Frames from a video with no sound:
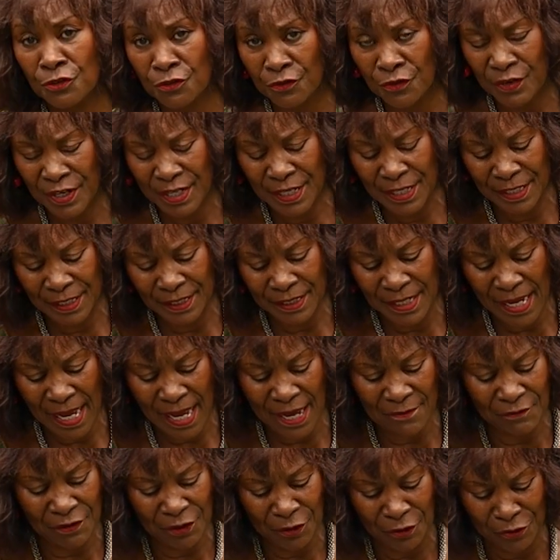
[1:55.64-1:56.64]
green,
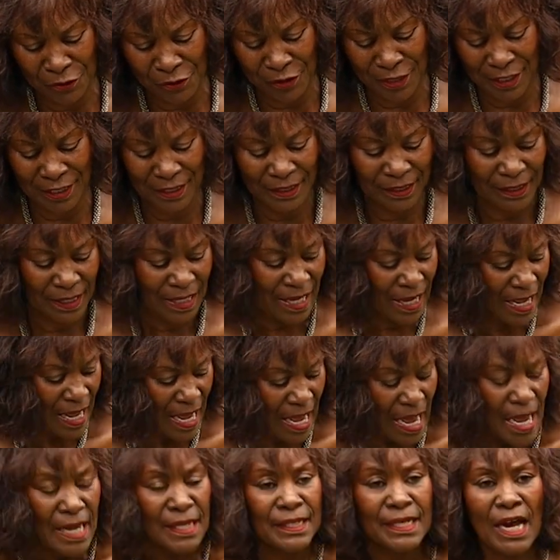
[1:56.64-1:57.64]
evergreen.
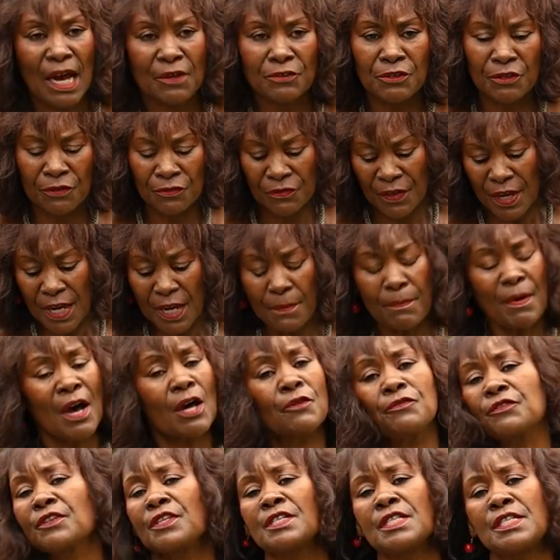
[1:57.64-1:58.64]
Now the thing
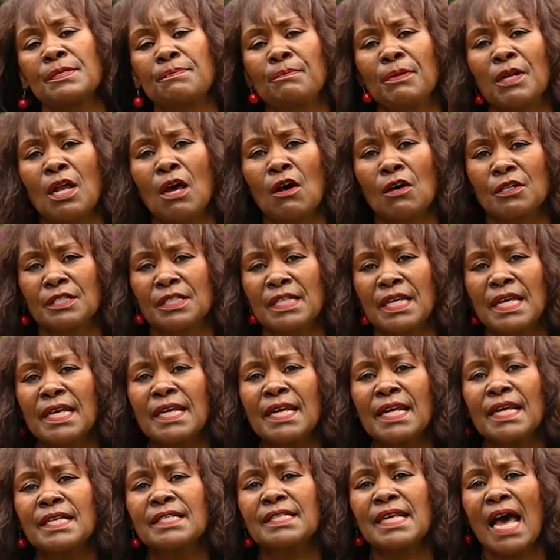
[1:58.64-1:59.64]
about this plant, it
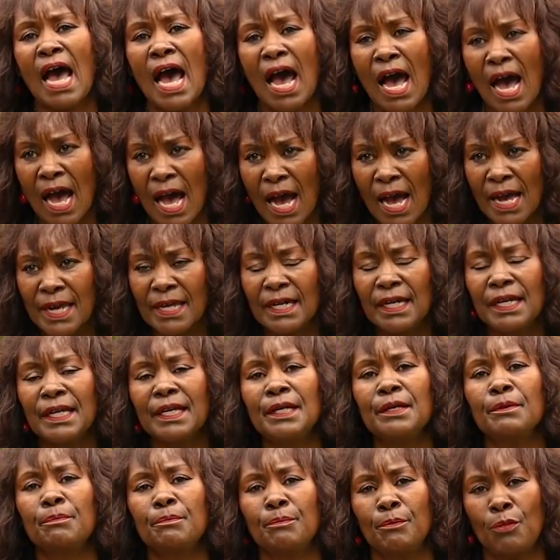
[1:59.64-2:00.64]
is
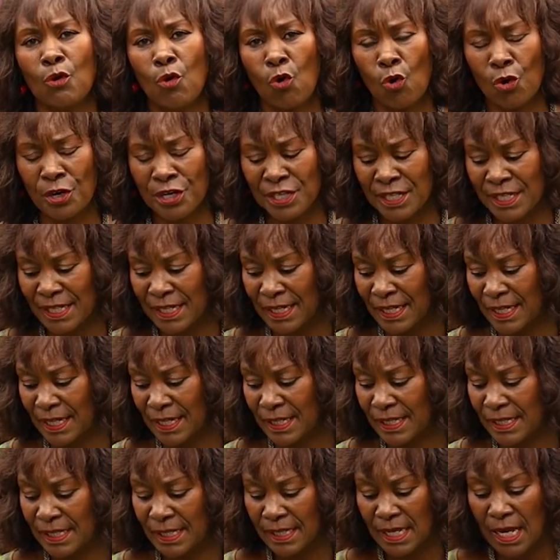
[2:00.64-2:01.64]
highly
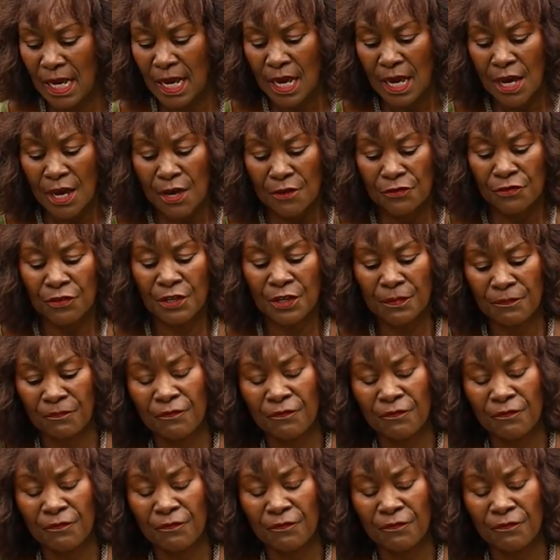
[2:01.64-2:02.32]
poisonous. The